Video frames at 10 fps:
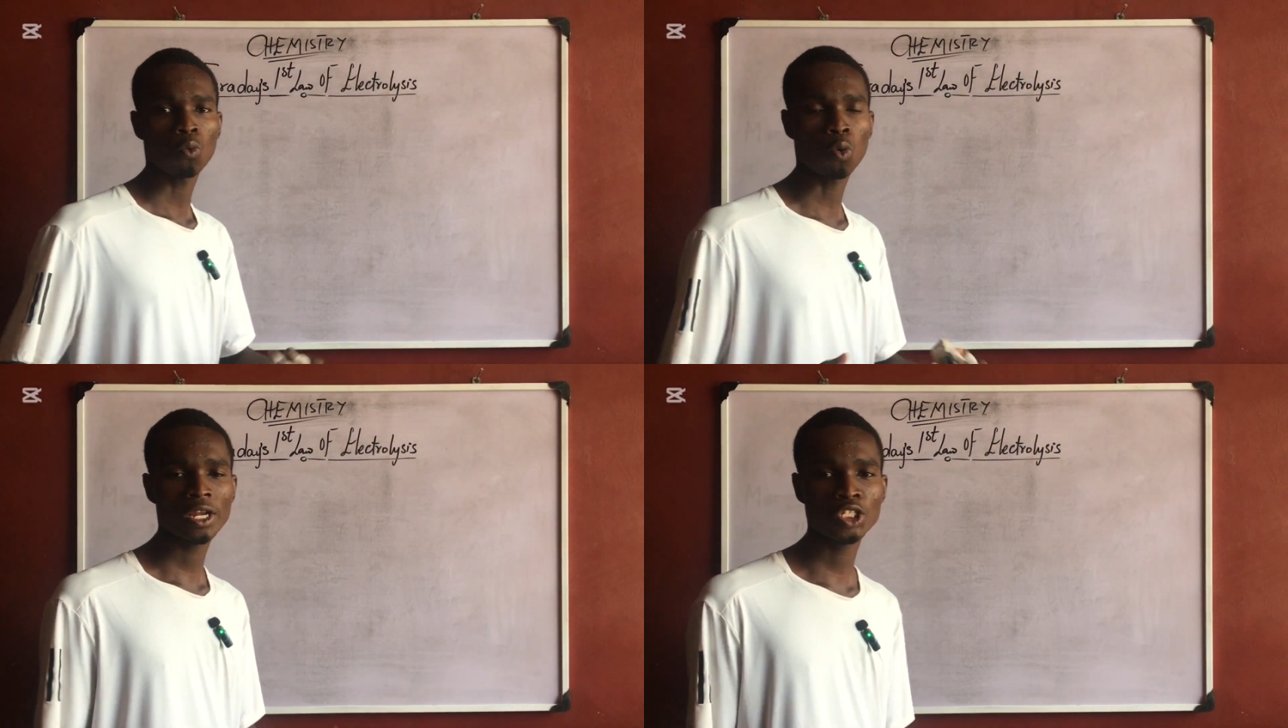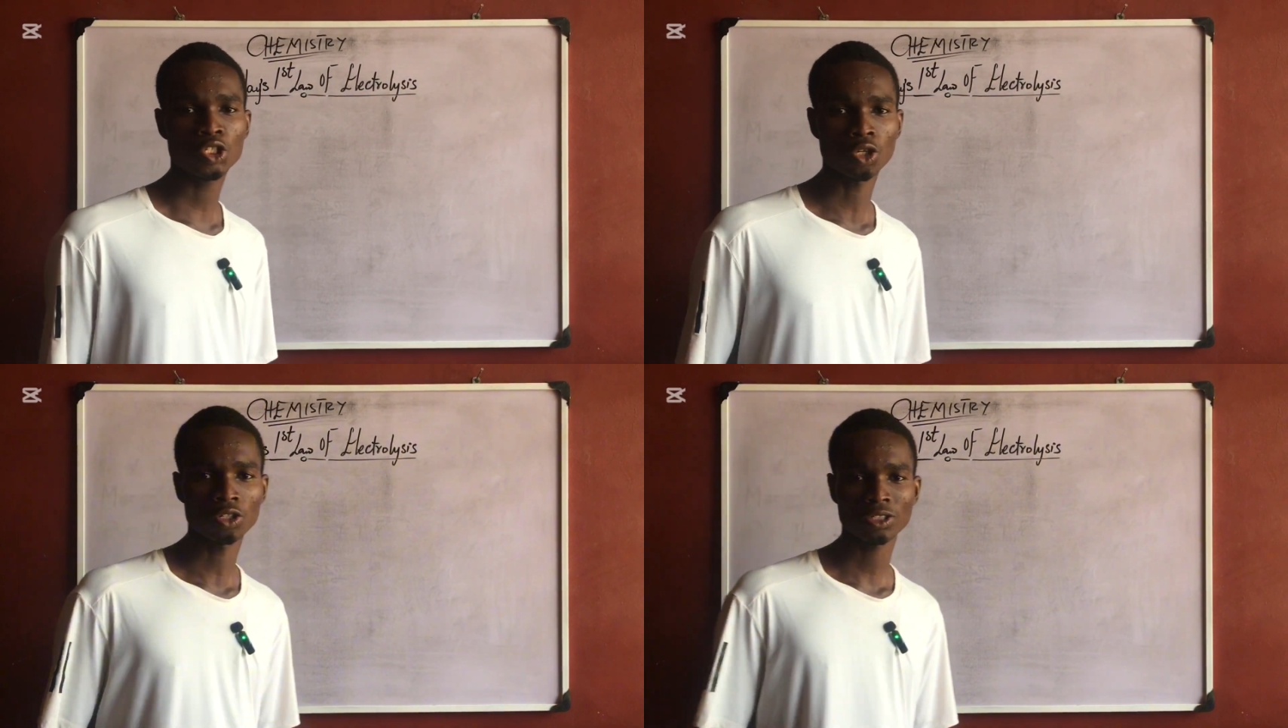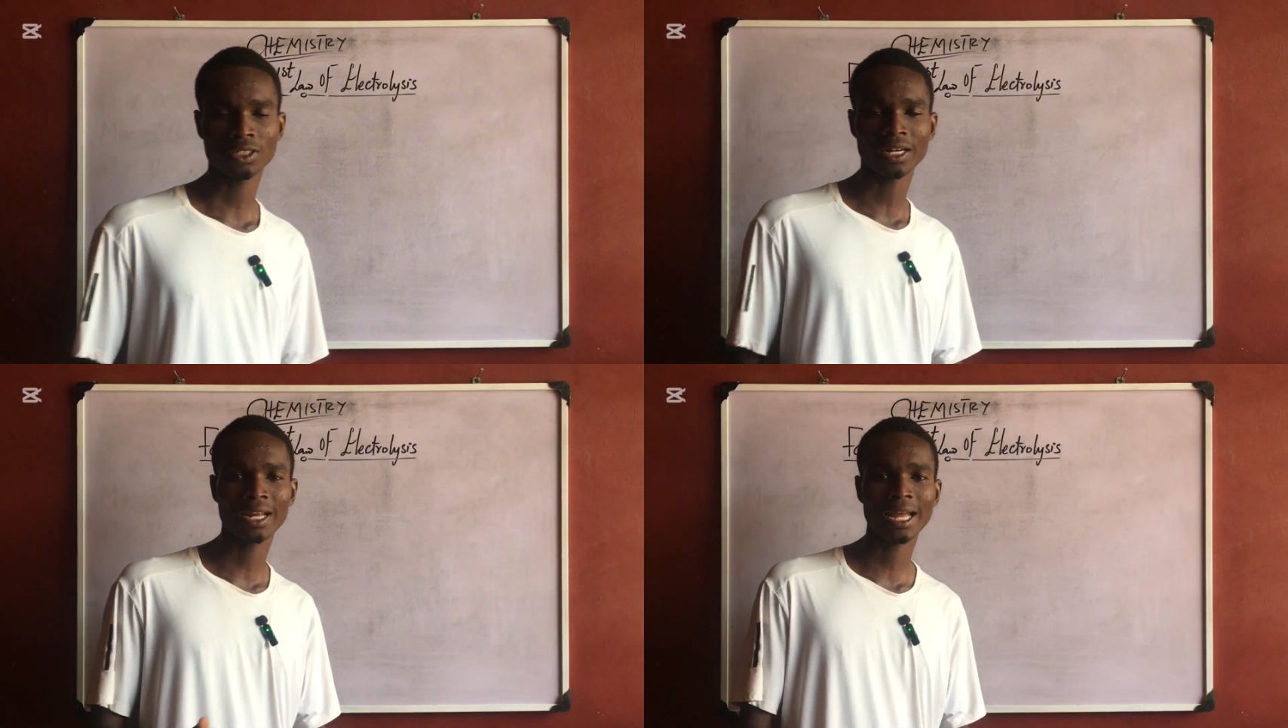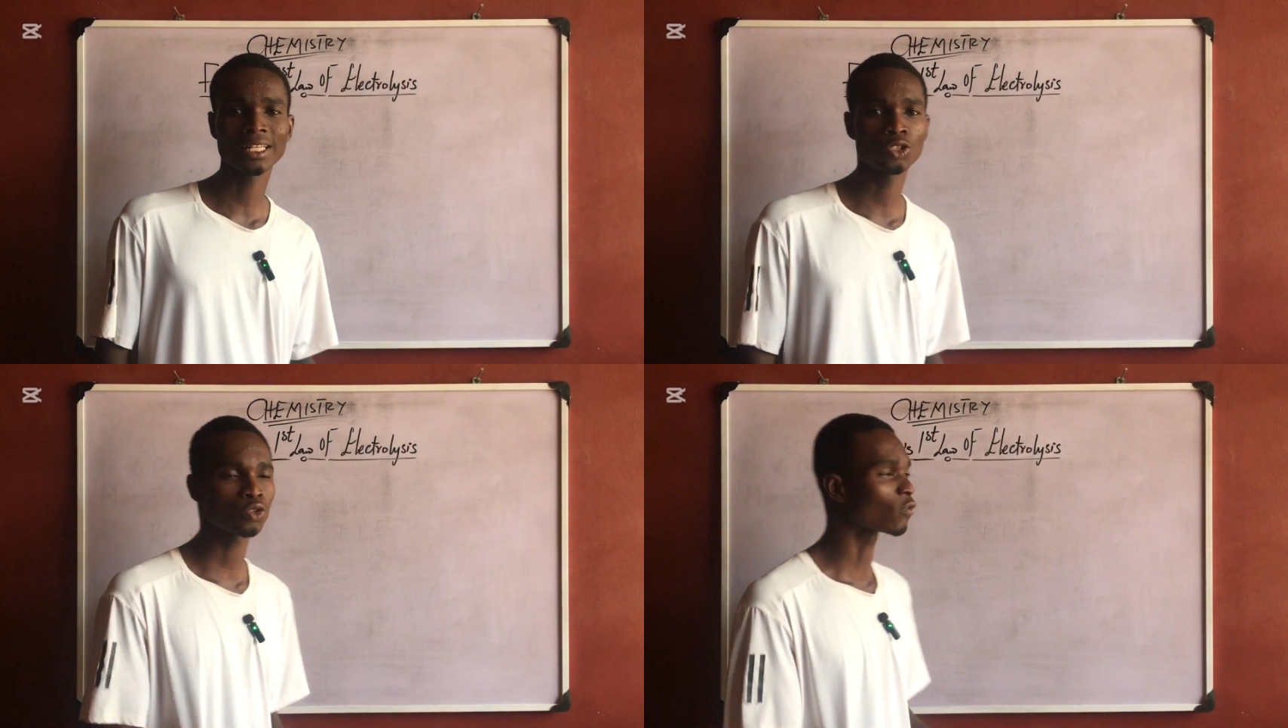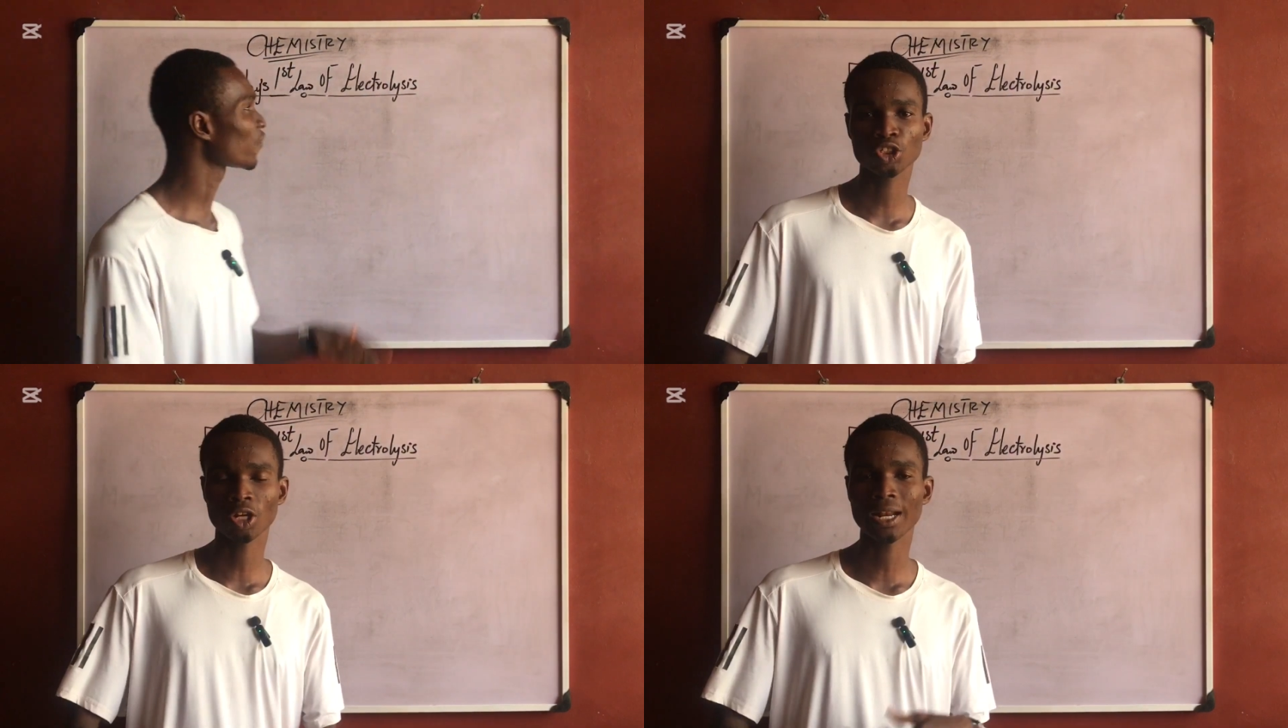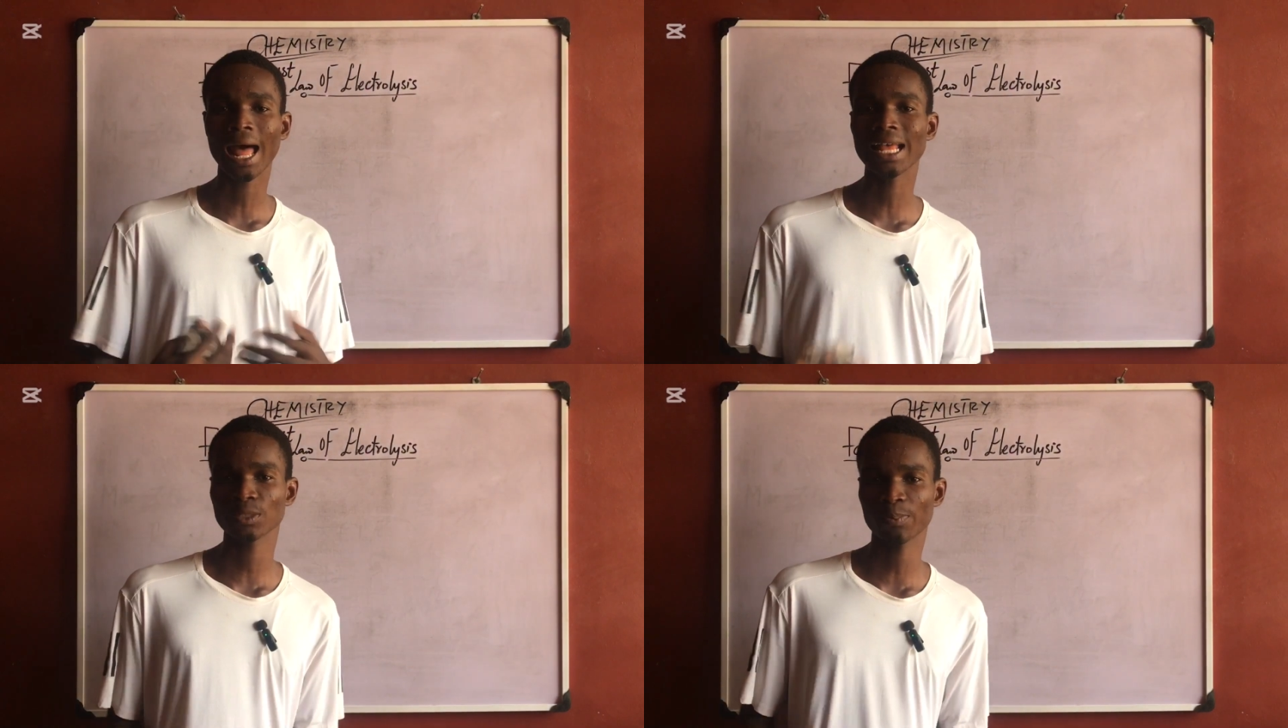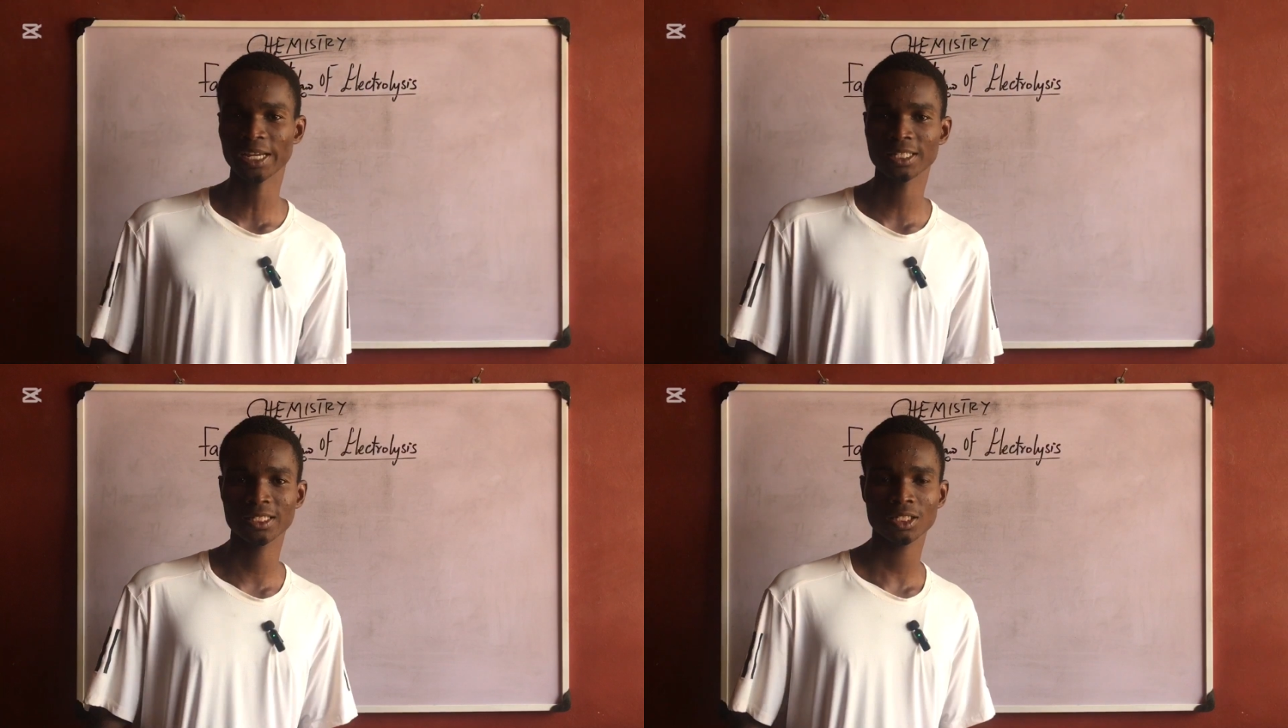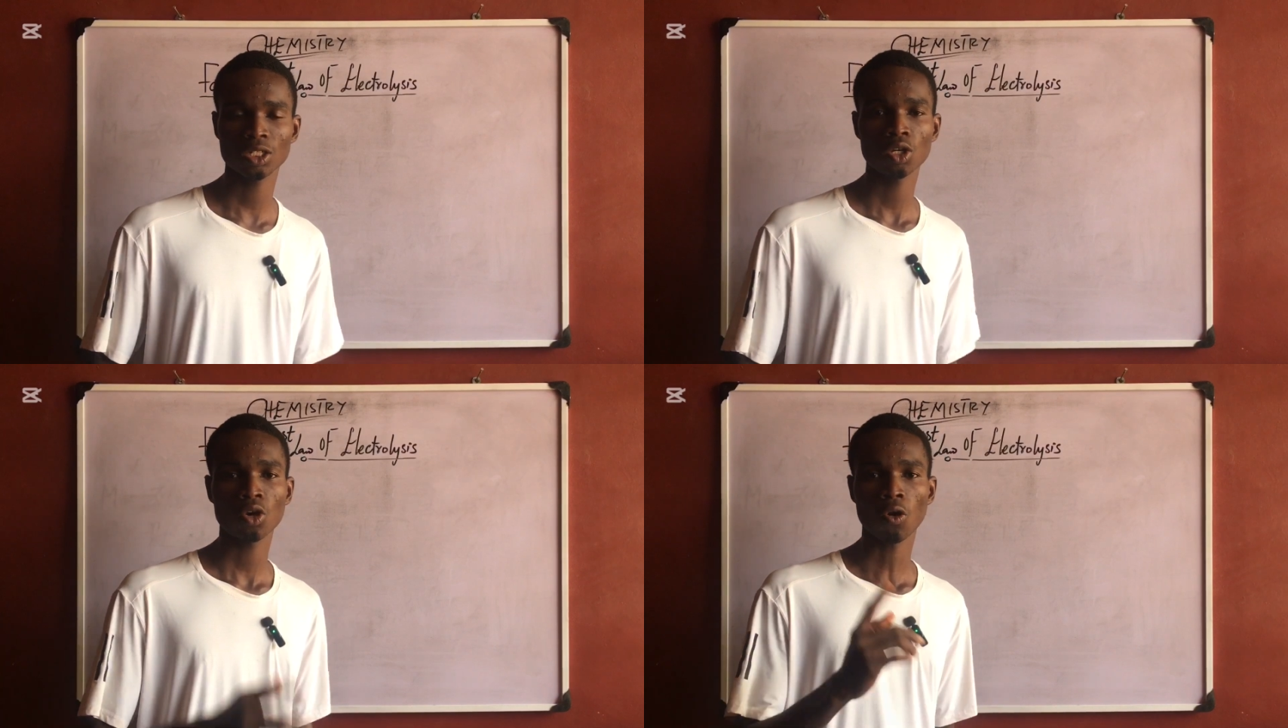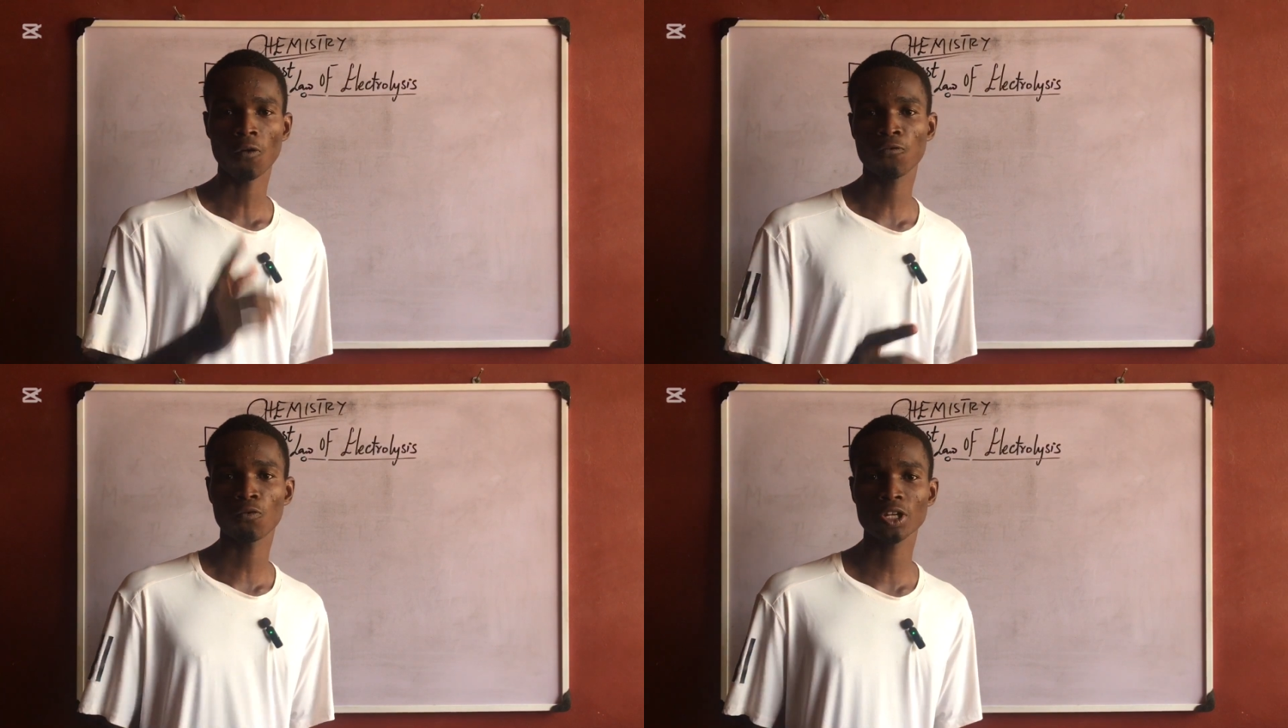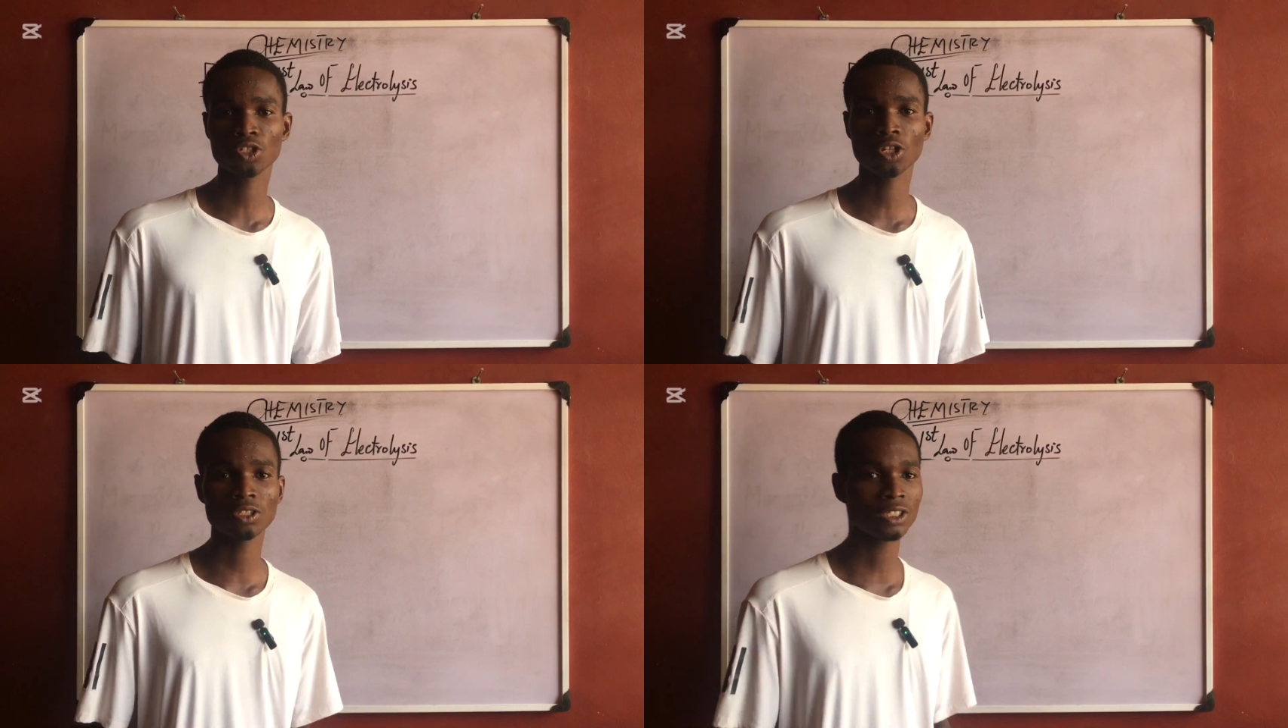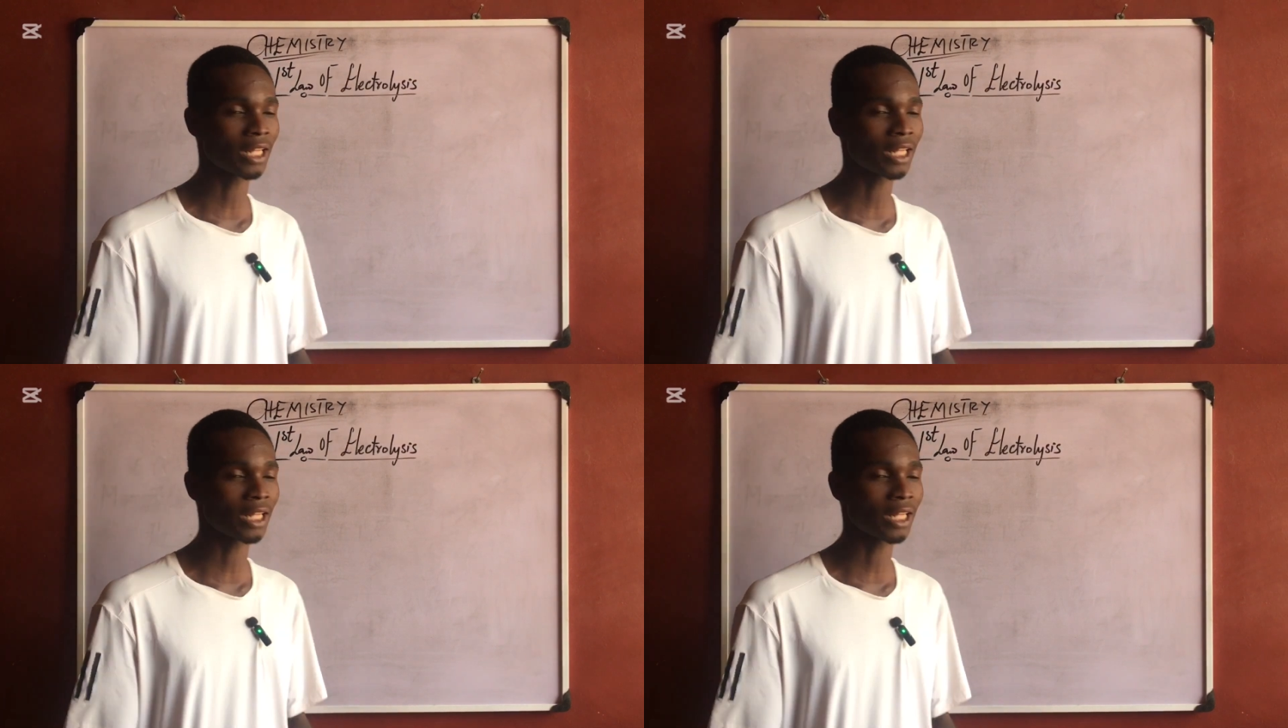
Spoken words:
questions regarding to relation aspects of questions